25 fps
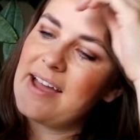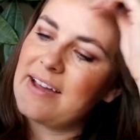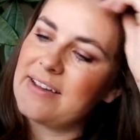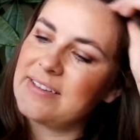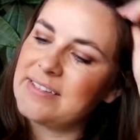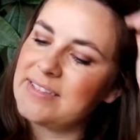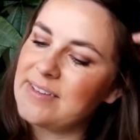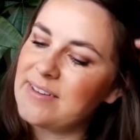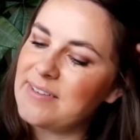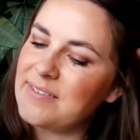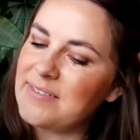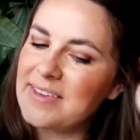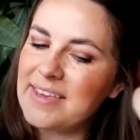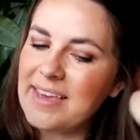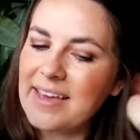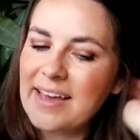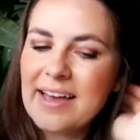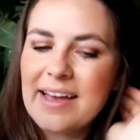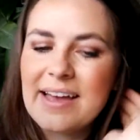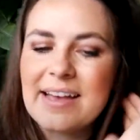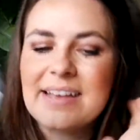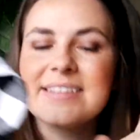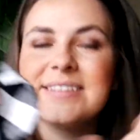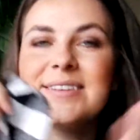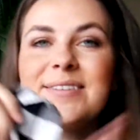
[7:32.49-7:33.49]
So
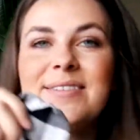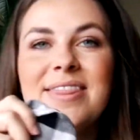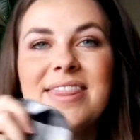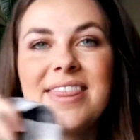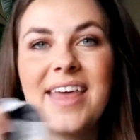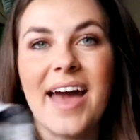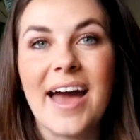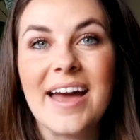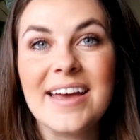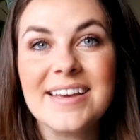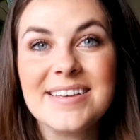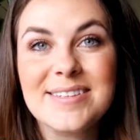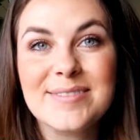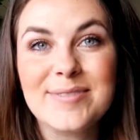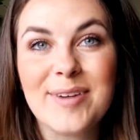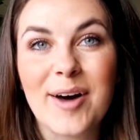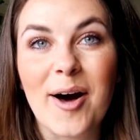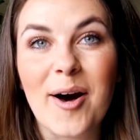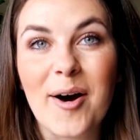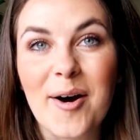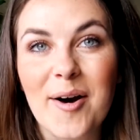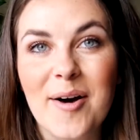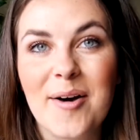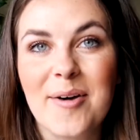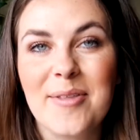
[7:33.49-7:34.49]
yeah, so that is
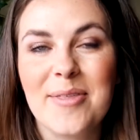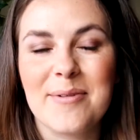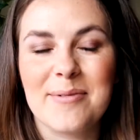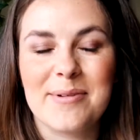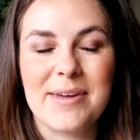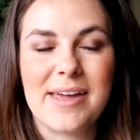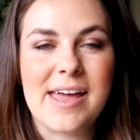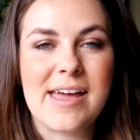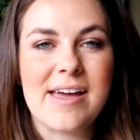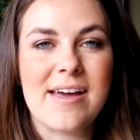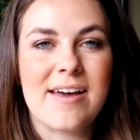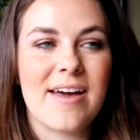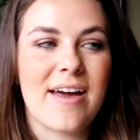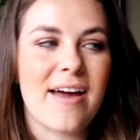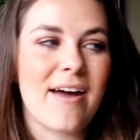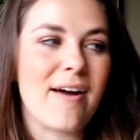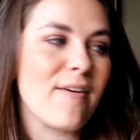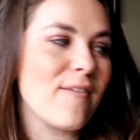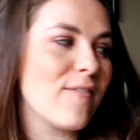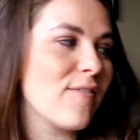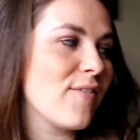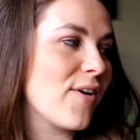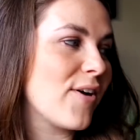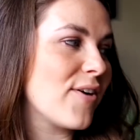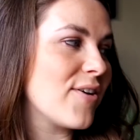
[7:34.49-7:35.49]
all that we
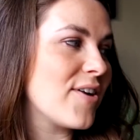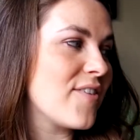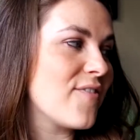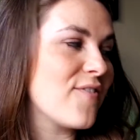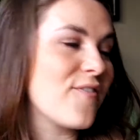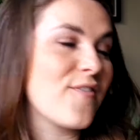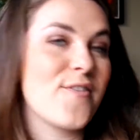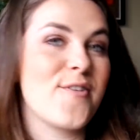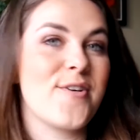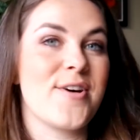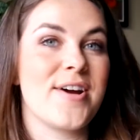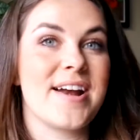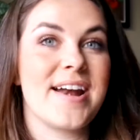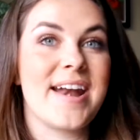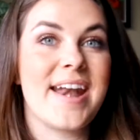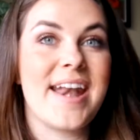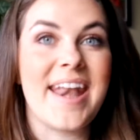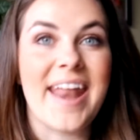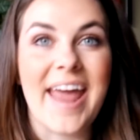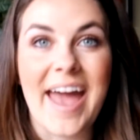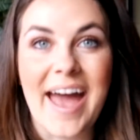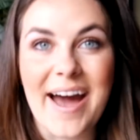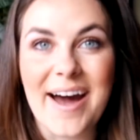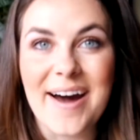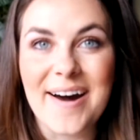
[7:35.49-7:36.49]
have for
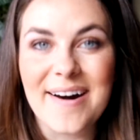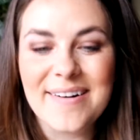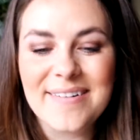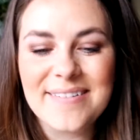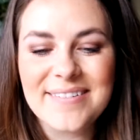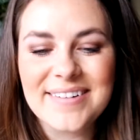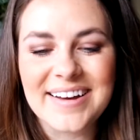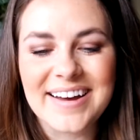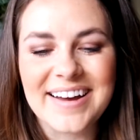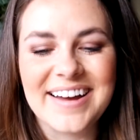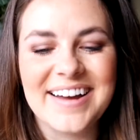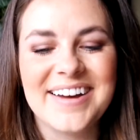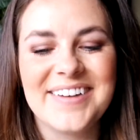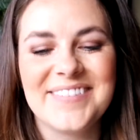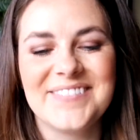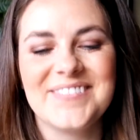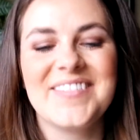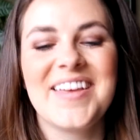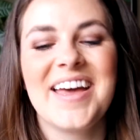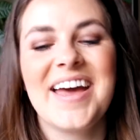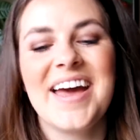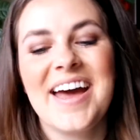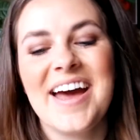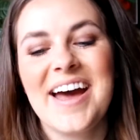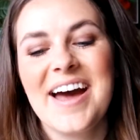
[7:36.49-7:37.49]
now.
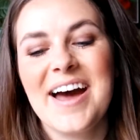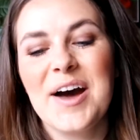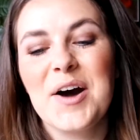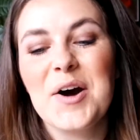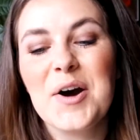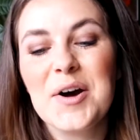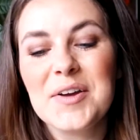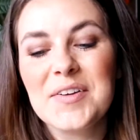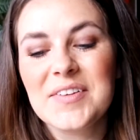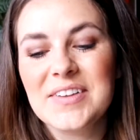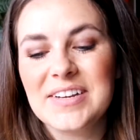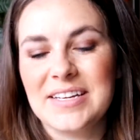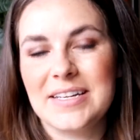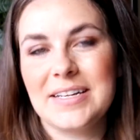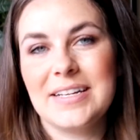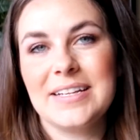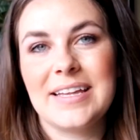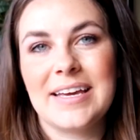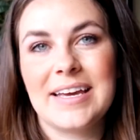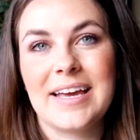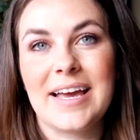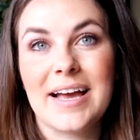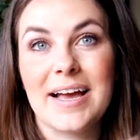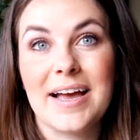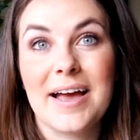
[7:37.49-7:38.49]
I need to
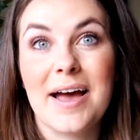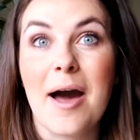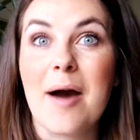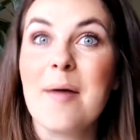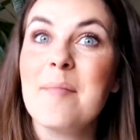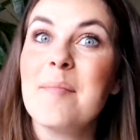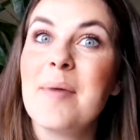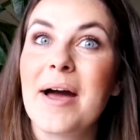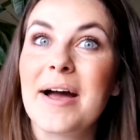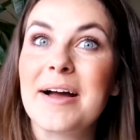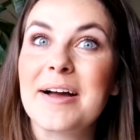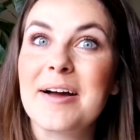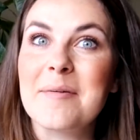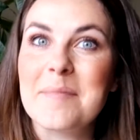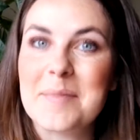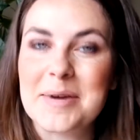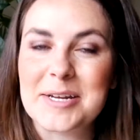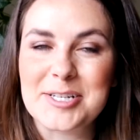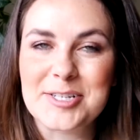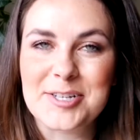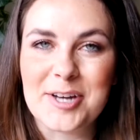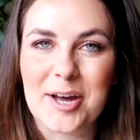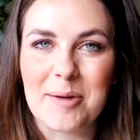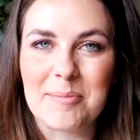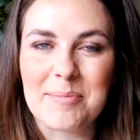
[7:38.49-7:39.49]
like cut back on my
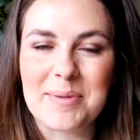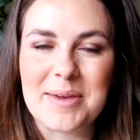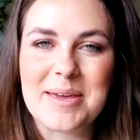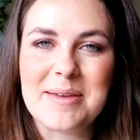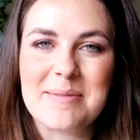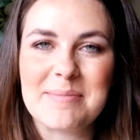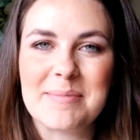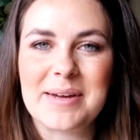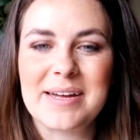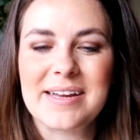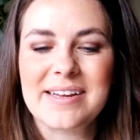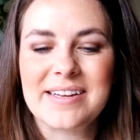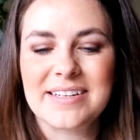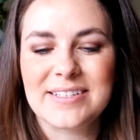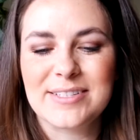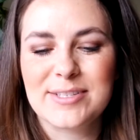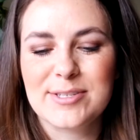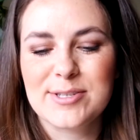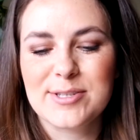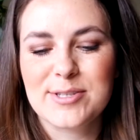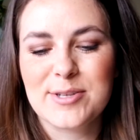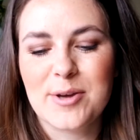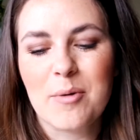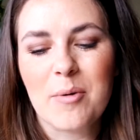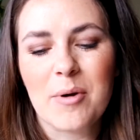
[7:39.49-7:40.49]
shopping, but it's
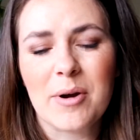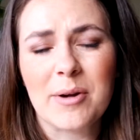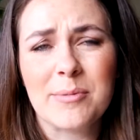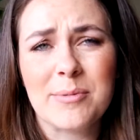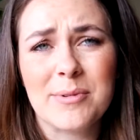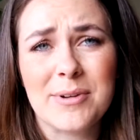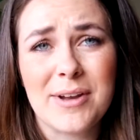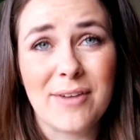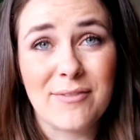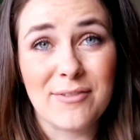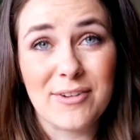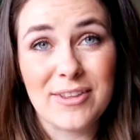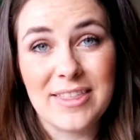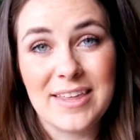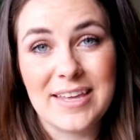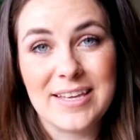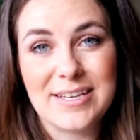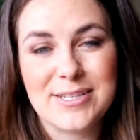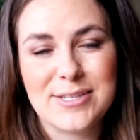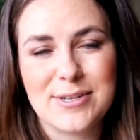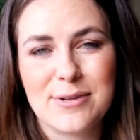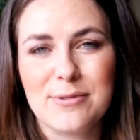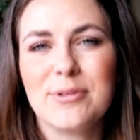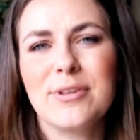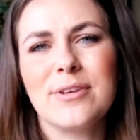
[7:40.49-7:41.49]
just so hard when everything
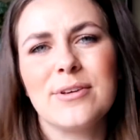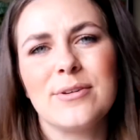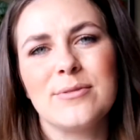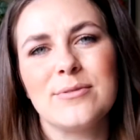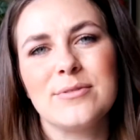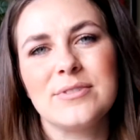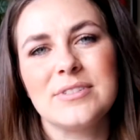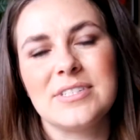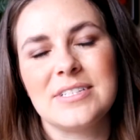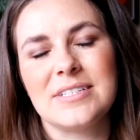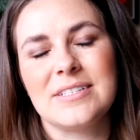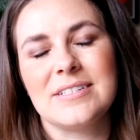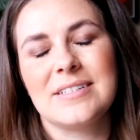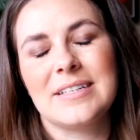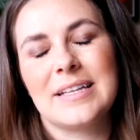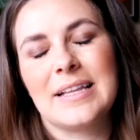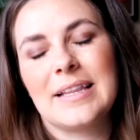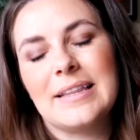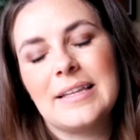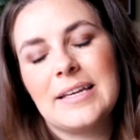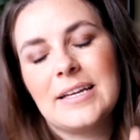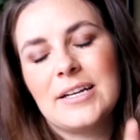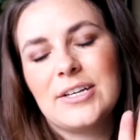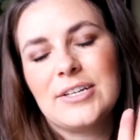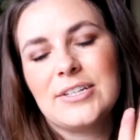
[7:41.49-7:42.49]
is so cute and
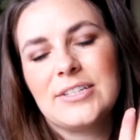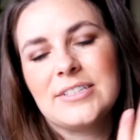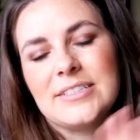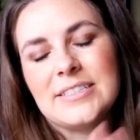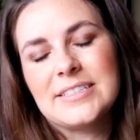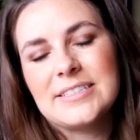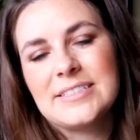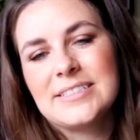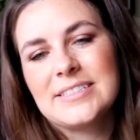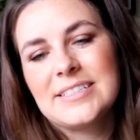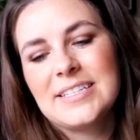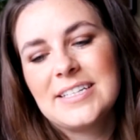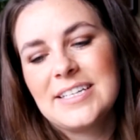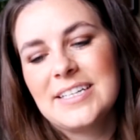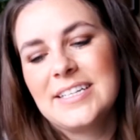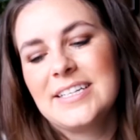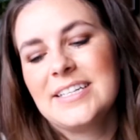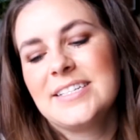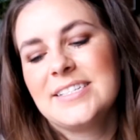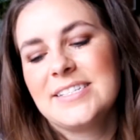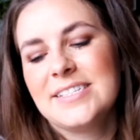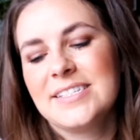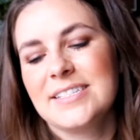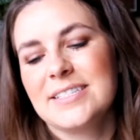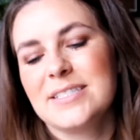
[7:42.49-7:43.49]
little and
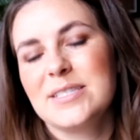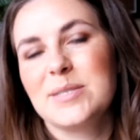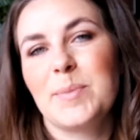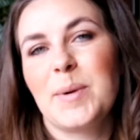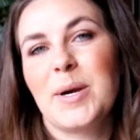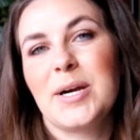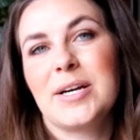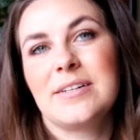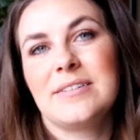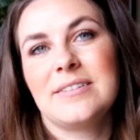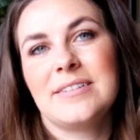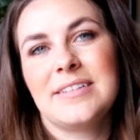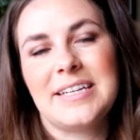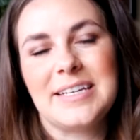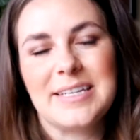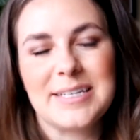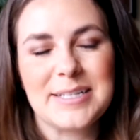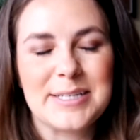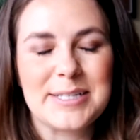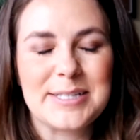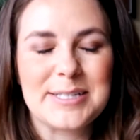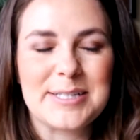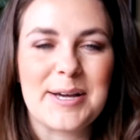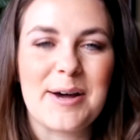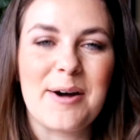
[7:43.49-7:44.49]
sparkly.
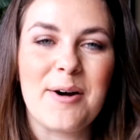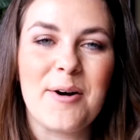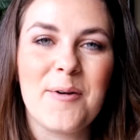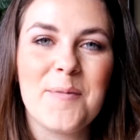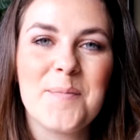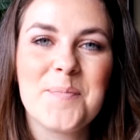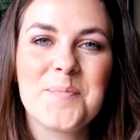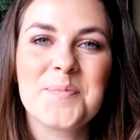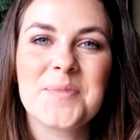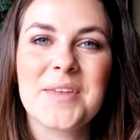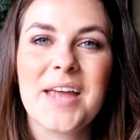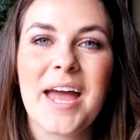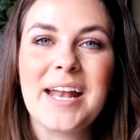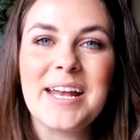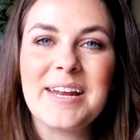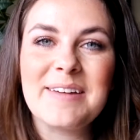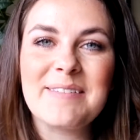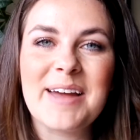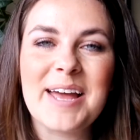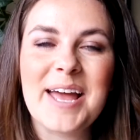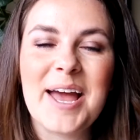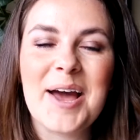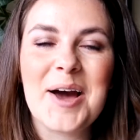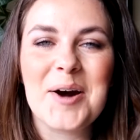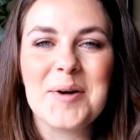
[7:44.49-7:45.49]
So
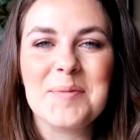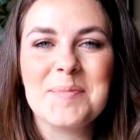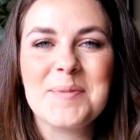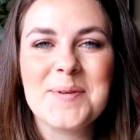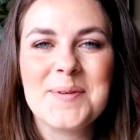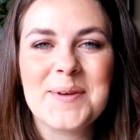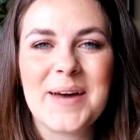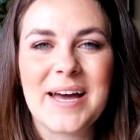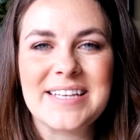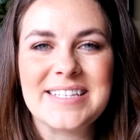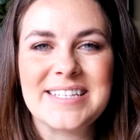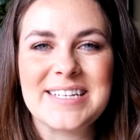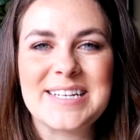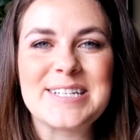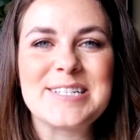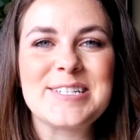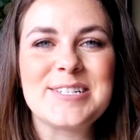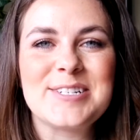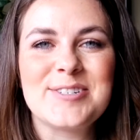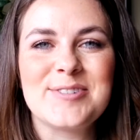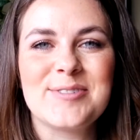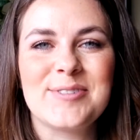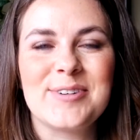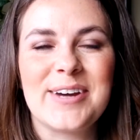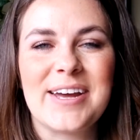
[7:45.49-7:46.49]
anyway, hope you guys
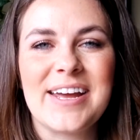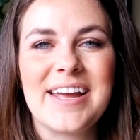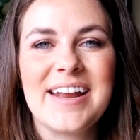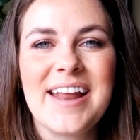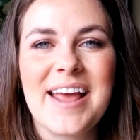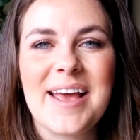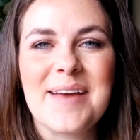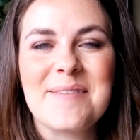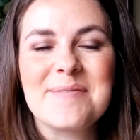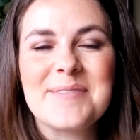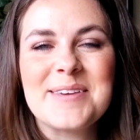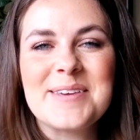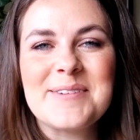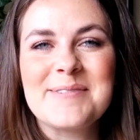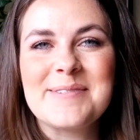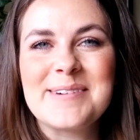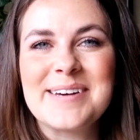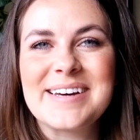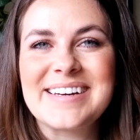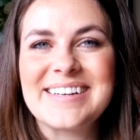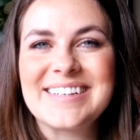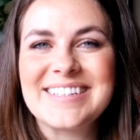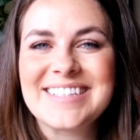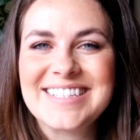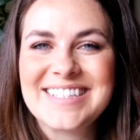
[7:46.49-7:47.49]
enjoyed, and we
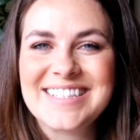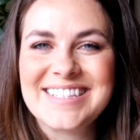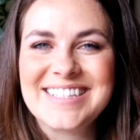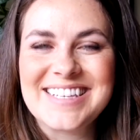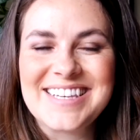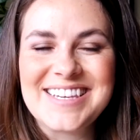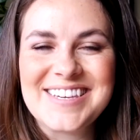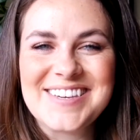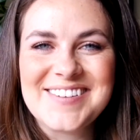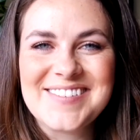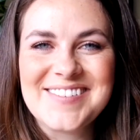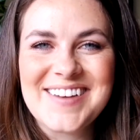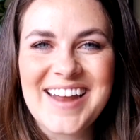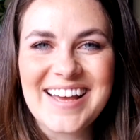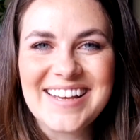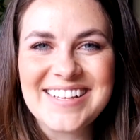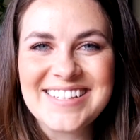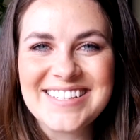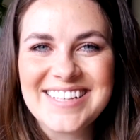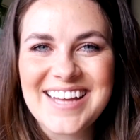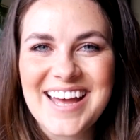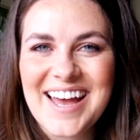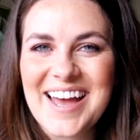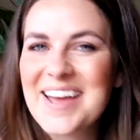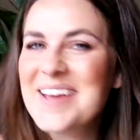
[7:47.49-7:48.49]
will see you
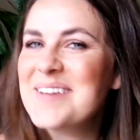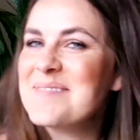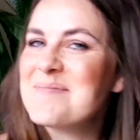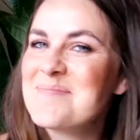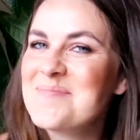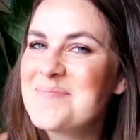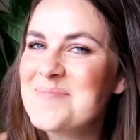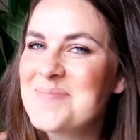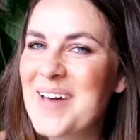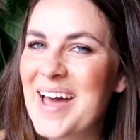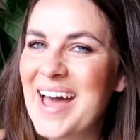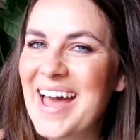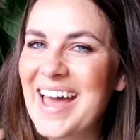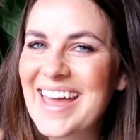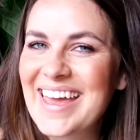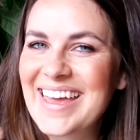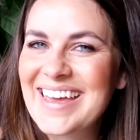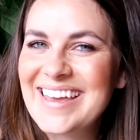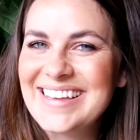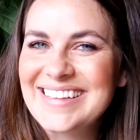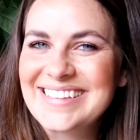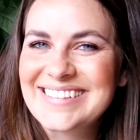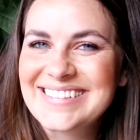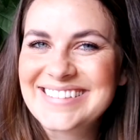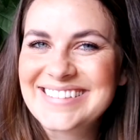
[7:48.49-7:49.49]
next time. Bye.